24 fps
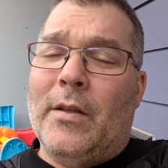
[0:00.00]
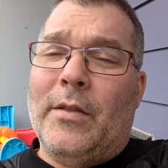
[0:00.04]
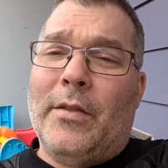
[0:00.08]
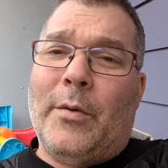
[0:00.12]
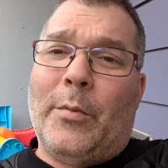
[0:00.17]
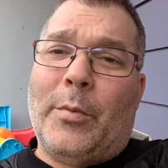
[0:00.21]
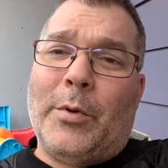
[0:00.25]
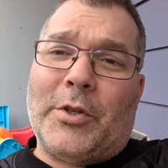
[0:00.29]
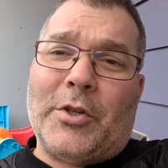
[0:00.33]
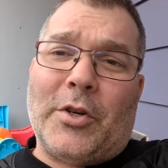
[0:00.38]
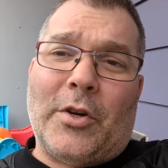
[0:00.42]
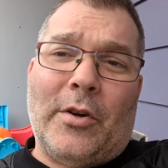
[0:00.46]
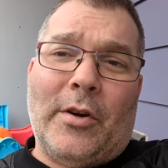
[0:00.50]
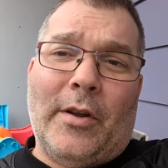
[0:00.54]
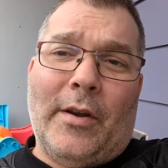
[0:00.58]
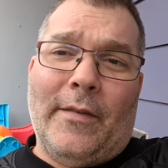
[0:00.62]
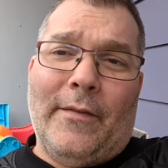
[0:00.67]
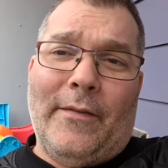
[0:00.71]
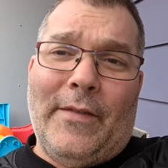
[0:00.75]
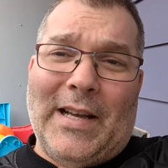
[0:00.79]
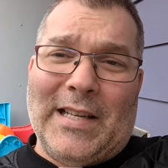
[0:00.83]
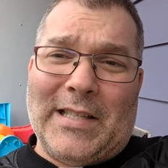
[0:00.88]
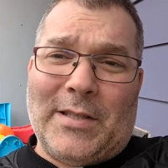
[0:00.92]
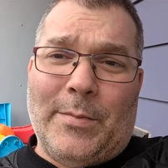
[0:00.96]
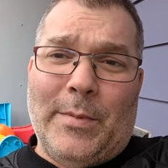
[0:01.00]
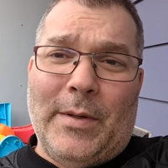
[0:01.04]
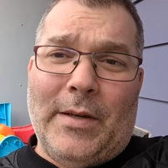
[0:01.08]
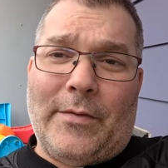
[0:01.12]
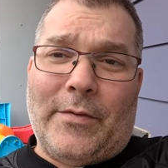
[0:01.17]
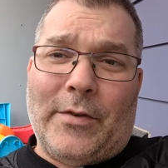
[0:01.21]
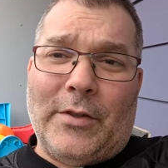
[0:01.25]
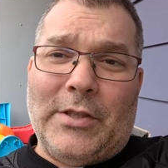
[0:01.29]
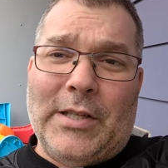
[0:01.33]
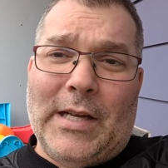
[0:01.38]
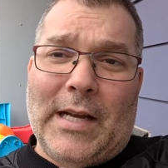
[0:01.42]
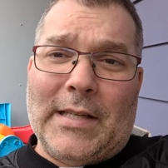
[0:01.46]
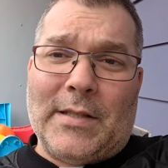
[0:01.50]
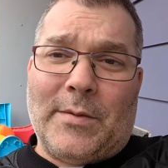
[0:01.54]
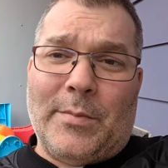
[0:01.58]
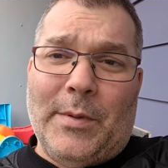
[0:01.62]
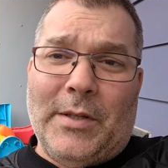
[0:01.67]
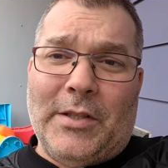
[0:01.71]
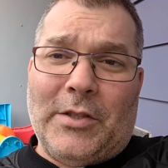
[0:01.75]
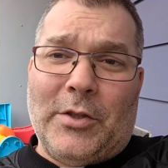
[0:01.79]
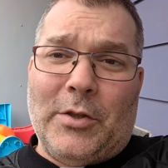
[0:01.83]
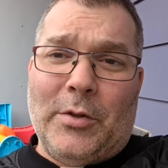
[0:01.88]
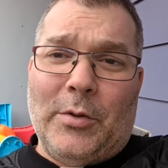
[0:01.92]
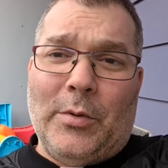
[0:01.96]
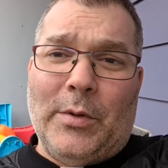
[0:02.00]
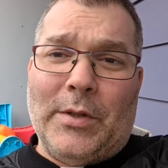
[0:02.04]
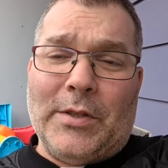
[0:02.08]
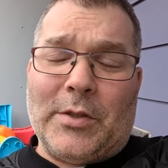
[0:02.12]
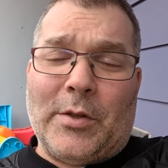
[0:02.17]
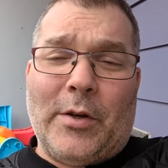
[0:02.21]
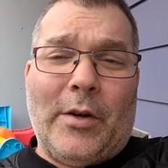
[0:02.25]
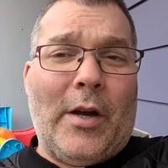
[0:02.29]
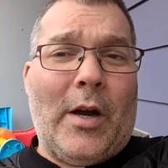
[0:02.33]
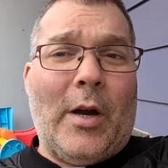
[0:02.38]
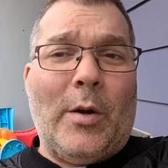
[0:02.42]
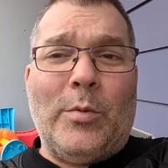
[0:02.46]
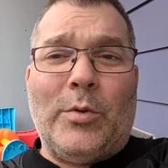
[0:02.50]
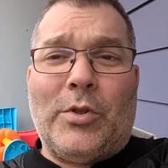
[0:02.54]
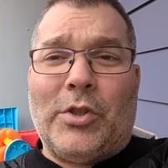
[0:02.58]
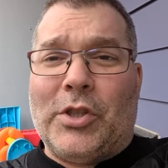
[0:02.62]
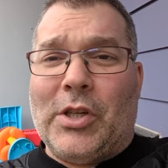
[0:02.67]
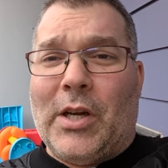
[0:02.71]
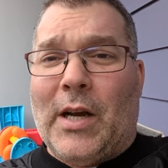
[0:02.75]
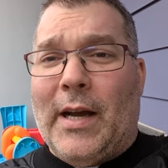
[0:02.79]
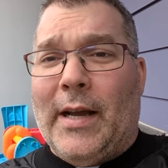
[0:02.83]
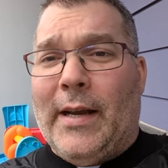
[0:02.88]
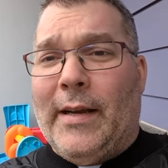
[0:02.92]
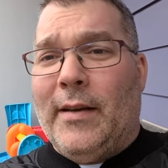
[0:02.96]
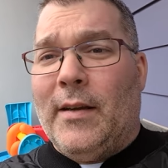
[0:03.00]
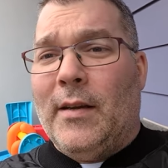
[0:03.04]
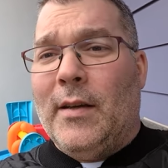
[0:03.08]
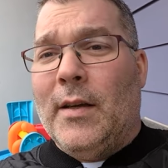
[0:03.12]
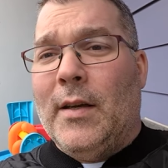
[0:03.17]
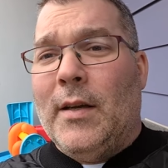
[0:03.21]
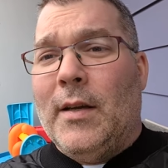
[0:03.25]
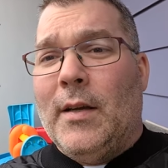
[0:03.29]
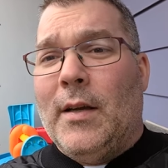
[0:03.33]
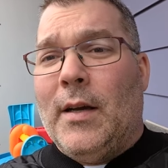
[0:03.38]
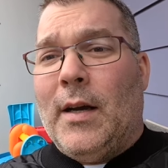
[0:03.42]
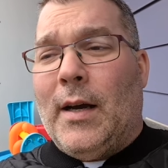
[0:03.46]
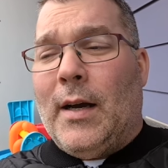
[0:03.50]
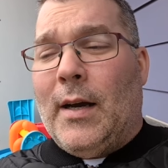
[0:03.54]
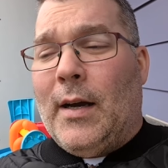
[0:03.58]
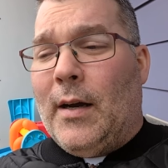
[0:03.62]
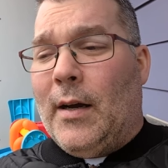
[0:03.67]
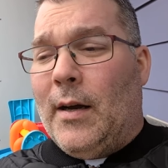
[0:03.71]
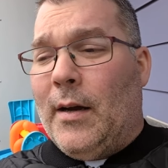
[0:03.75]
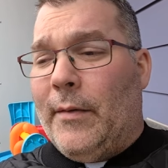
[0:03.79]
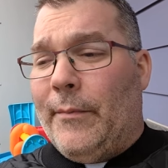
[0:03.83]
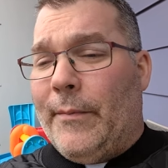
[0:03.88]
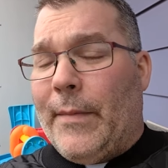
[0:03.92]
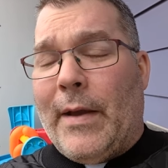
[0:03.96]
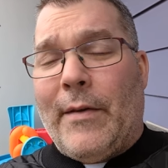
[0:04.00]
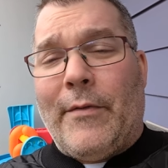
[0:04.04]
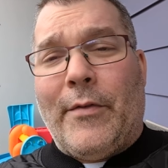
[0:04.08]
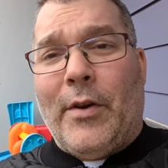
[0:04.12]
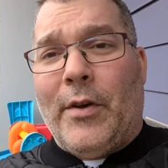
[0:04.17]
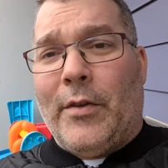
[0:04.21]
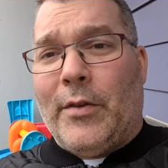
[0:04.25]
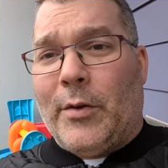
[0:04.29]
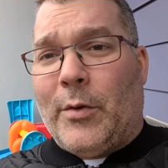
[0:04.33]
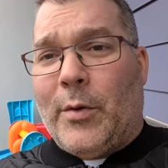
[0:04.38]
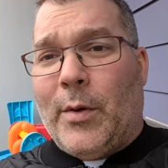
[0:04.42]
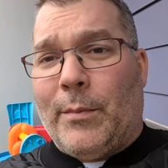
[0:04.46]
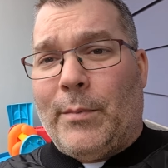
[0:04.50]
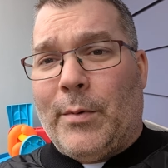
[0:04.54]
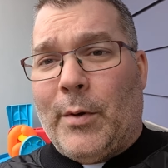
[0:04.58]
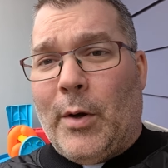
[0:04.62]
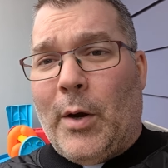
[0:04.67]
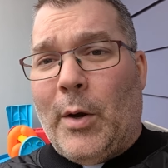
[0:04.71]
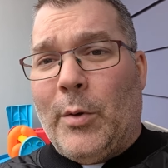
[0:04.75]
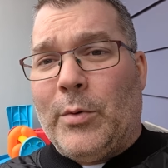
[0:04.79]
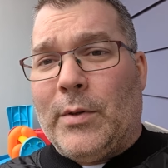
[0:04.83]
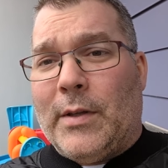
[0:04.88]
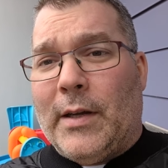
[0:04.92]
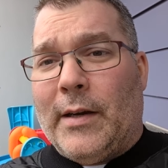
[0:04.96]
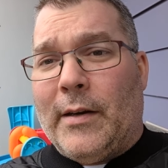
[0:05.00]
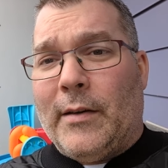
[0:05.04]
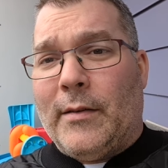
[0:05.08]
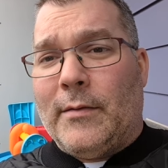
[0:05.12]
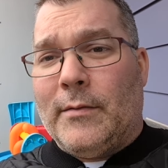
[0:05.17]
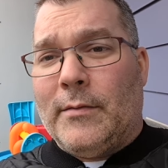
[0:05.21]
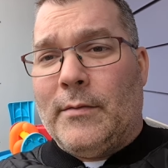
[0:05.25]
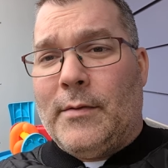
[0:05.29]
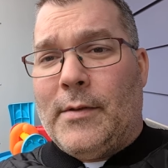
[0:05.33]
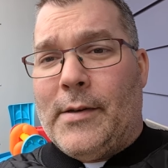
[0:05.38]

the return on investment for Jasmy 2 is going to outshine uh, every other crypto out there.